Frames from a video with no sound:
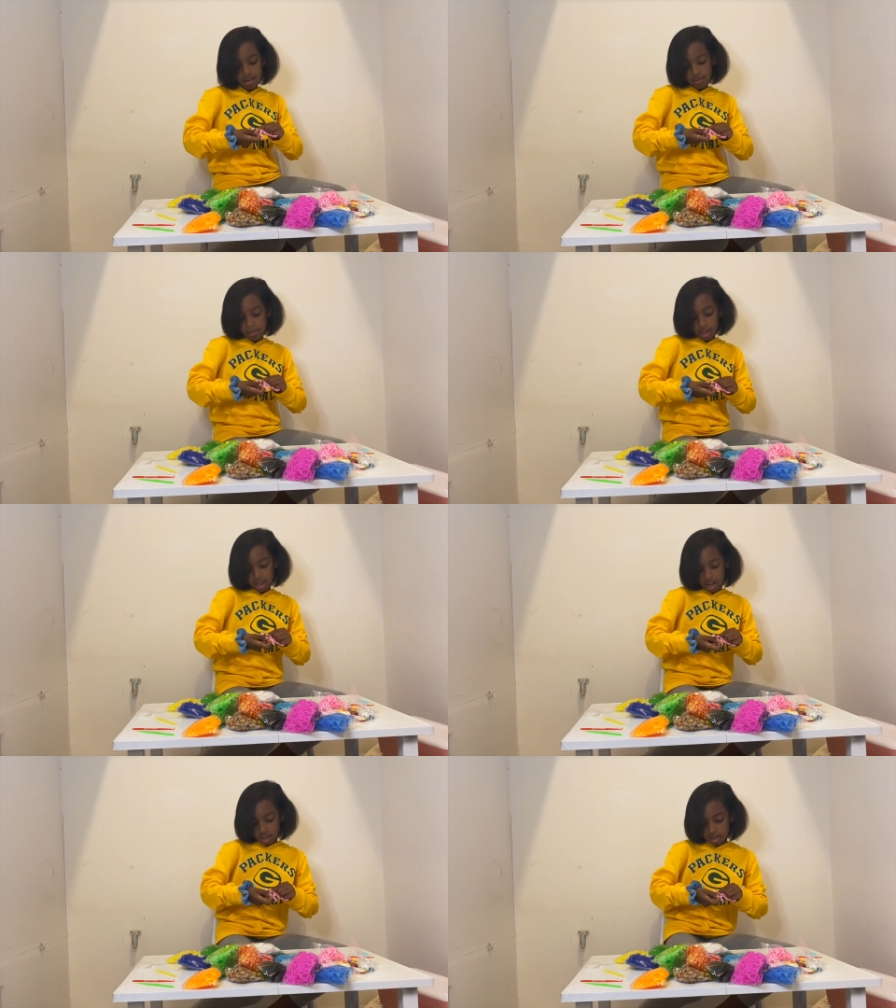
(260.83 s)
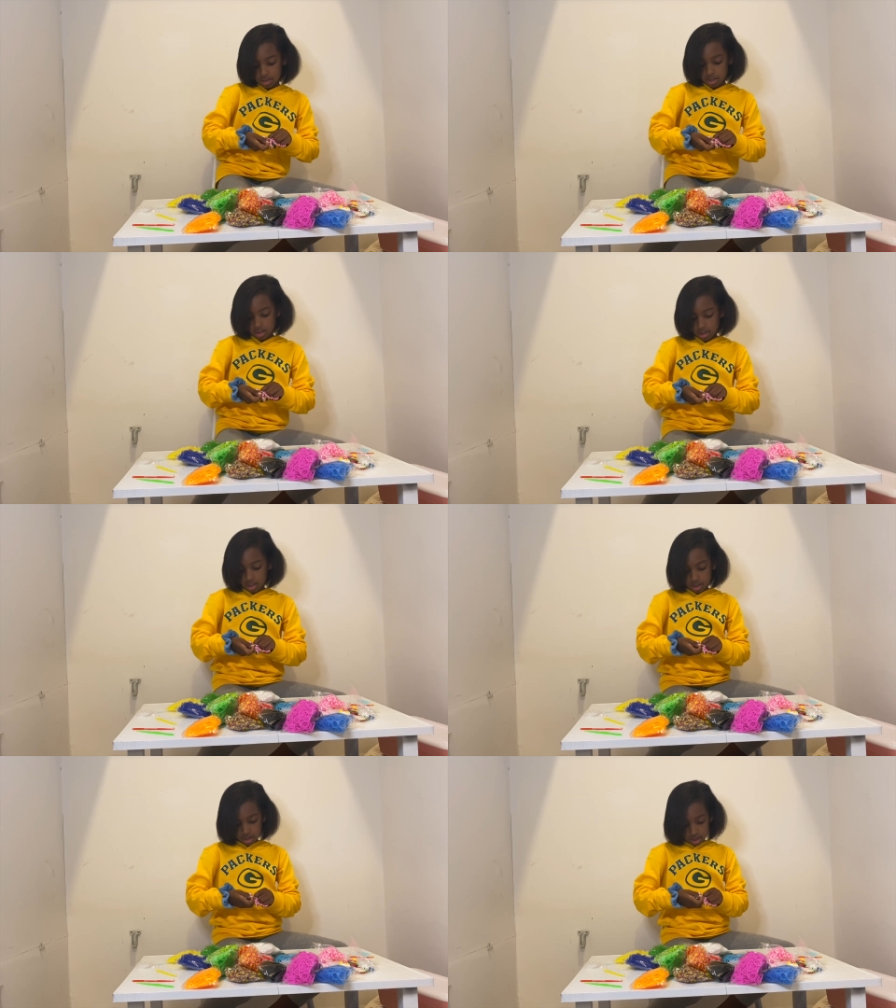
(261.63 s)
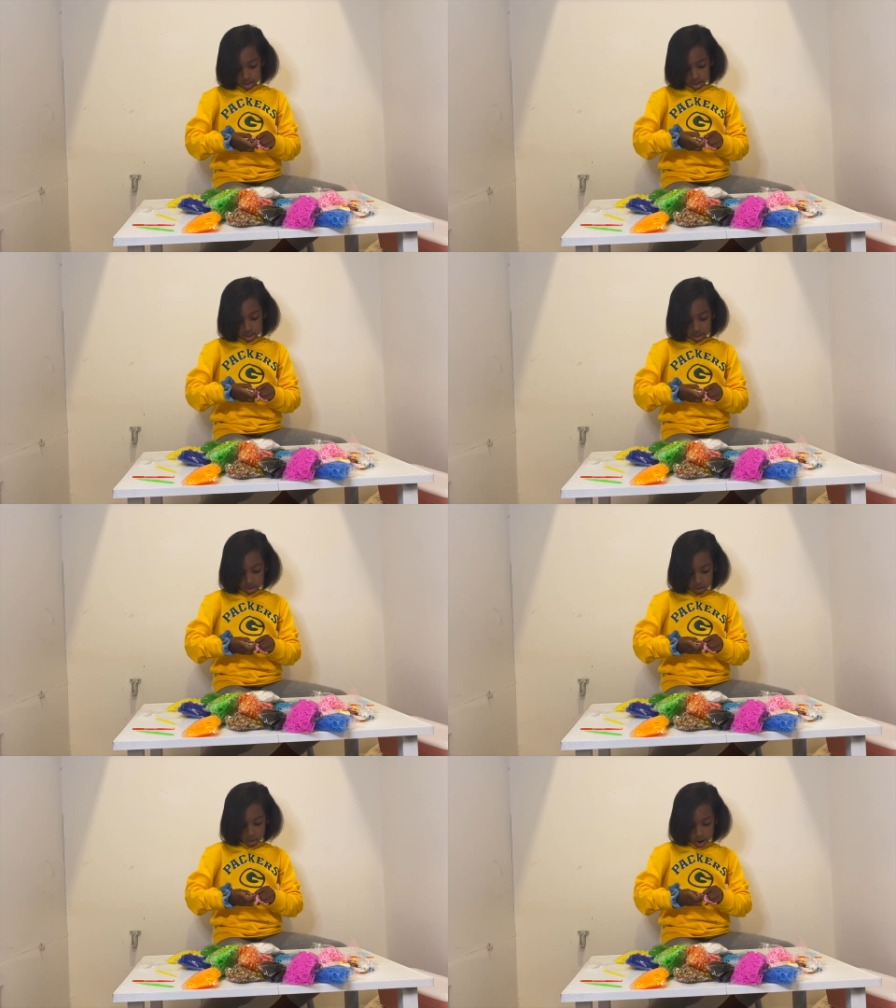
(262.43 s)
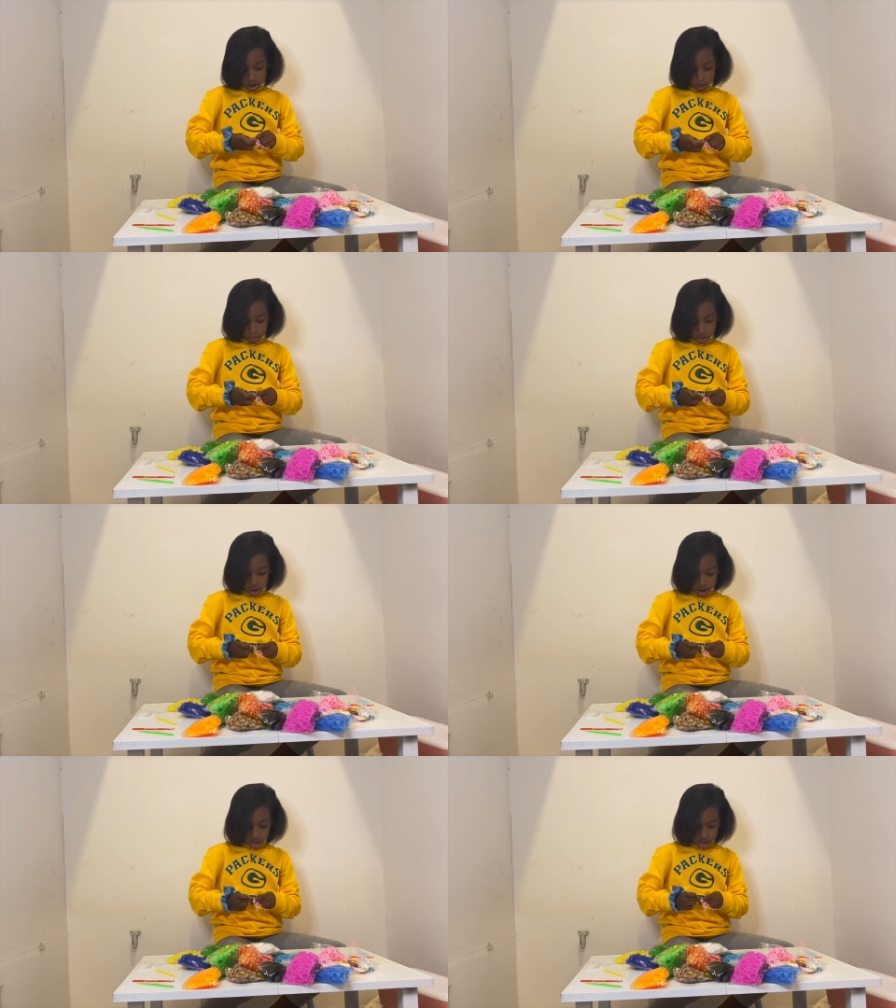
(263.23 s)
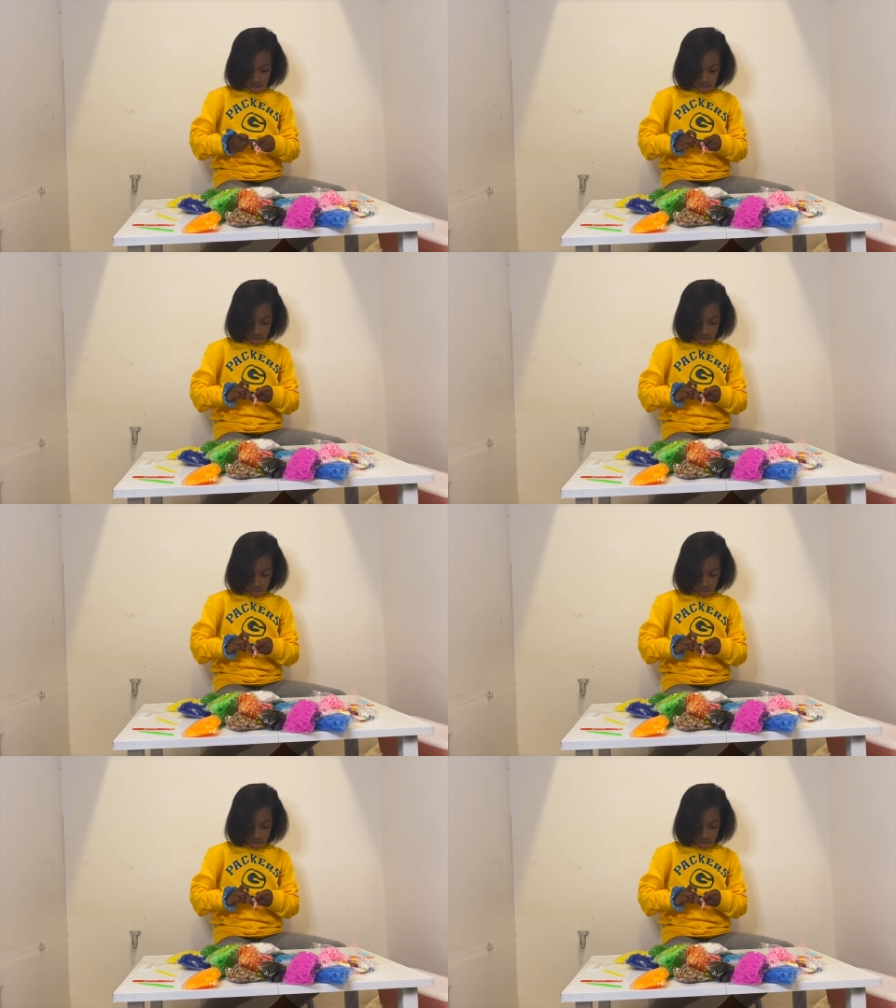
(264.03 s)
oh my gosh. This is so hard to put on.